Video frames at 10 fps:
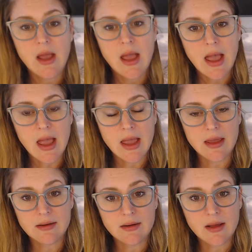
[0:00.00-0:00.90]

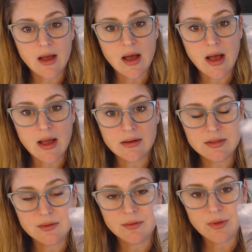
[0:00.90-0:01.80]
And I
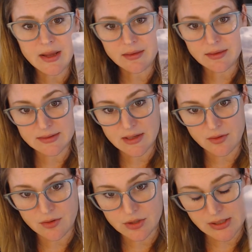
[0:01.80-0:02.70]
do like this
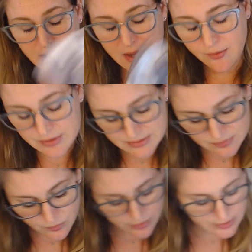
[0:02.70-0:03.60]
energy. I was
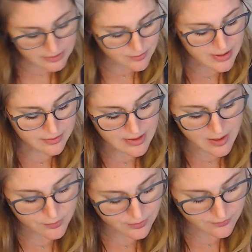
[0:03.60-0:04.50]
worried about the
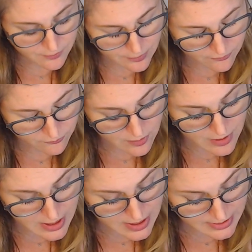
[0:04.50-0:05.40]
Emperor from
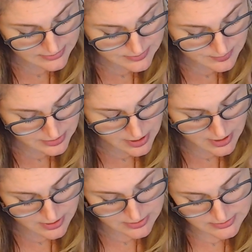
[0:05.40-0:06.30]
behind
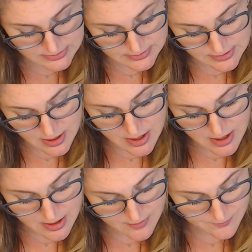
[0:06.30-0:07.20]
because,
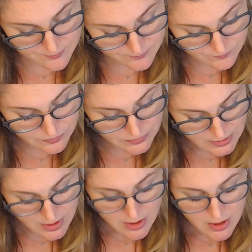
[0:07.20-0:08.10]

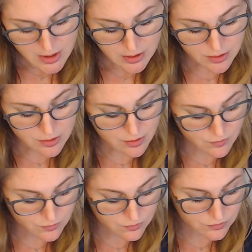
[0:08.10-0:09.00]
you
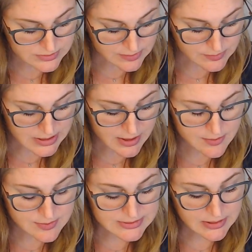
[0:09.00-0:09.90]
know,
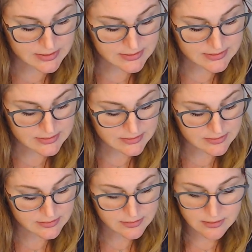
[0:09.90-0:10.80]
sometimes he's
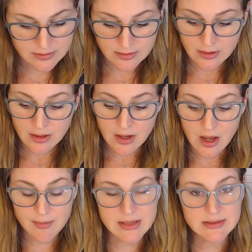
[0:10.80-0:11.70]

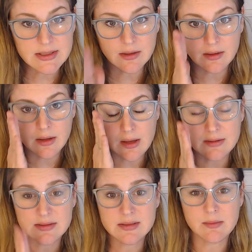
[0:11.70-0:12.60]
amazing
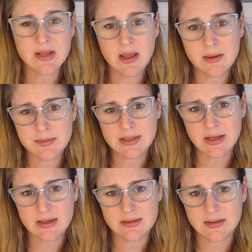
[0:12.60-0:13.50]
and sometimes
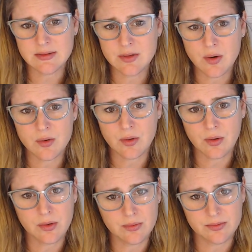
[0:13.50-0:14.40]
he's a
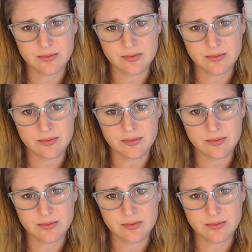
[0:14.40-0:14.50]
total,